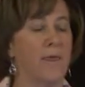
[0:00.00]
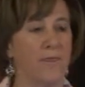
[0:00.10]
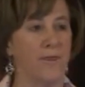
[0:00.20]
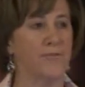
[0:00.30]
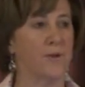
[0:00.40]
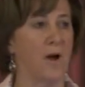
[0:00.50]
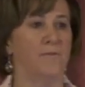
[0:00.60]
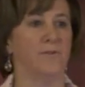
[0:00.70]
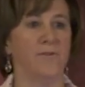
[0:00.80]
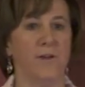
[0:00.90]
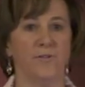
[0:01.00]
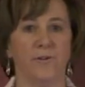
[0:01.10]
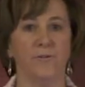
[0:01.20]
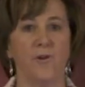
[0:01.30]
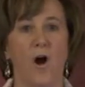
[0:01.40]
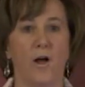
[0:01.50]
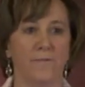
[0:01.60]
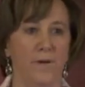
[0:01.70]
this conversation to all of